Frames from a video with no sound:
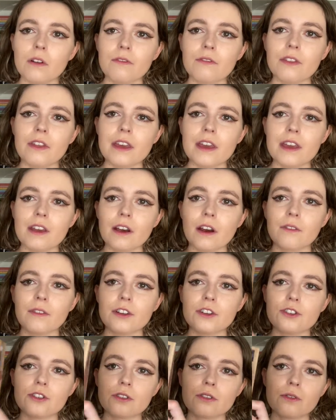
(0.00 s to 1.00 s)
of the
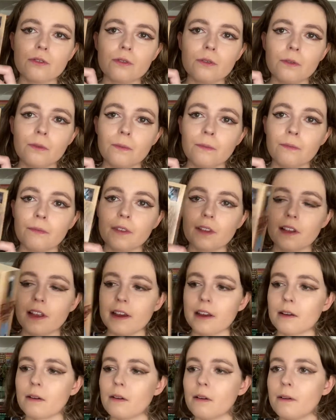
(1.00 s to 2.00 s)
original
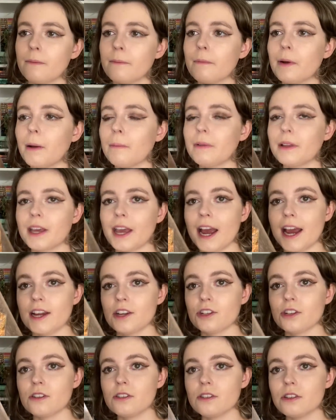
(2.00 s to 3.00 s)
like
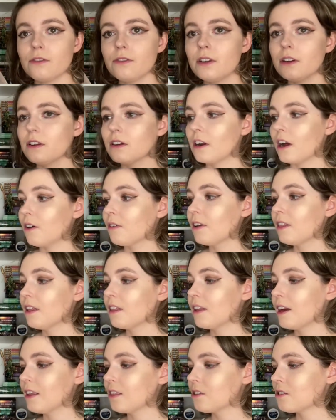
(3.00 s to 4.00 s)
publications of it. I really
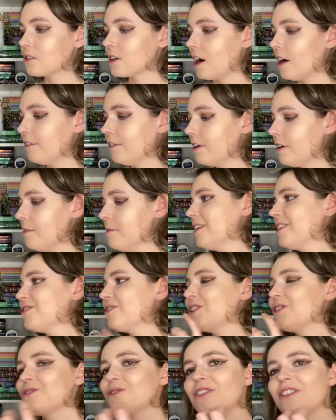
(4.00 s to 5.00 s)
like this cover.
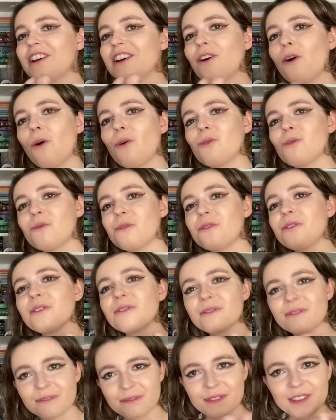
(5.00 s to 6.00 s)
Feels very old
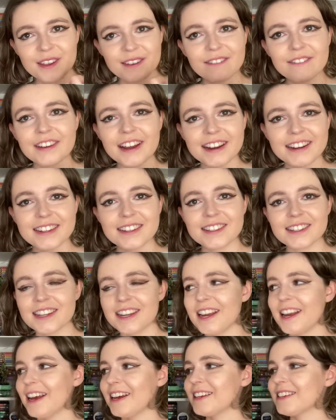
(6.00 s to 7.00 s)
and
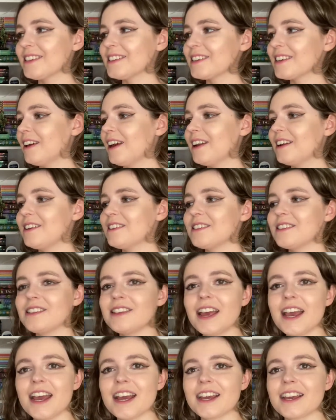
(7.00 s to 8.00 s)
fantasy-esque and it's
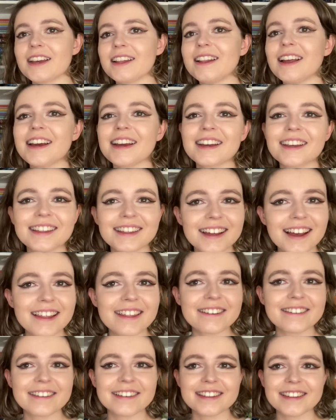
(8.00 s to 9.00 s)
thick like the
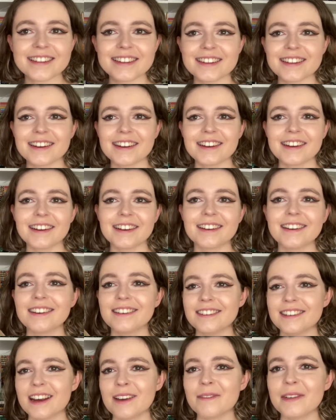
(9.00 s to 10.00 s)
other ones so
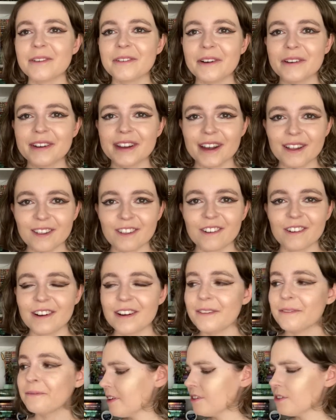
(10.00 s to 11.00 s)
it'll take me a while to get through
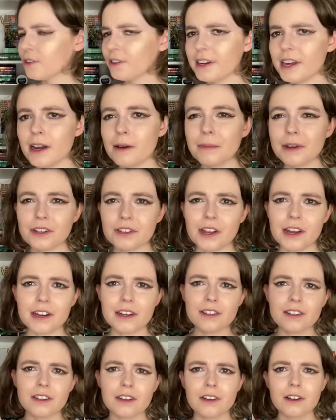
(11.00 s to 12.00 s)
it. So yeah, I'm
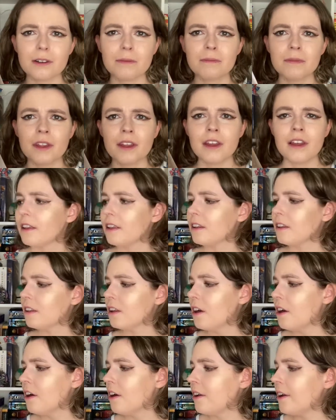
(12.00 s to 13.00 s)
excited to
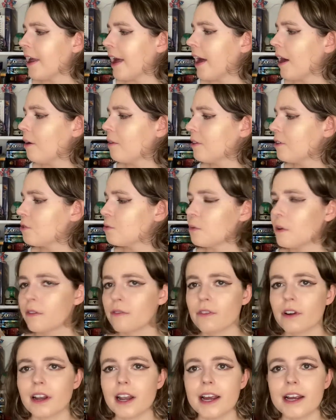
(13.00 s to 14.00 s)
learn how this one
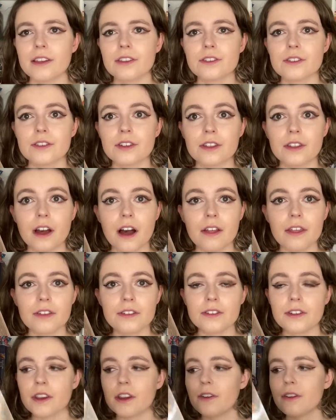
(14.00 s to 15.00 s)
relates to the other
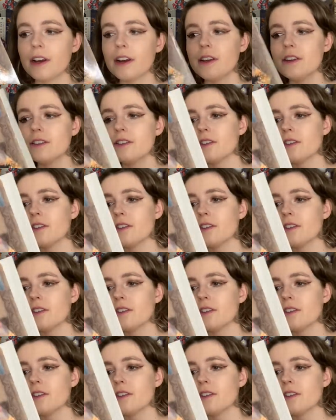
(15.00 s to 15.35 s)
series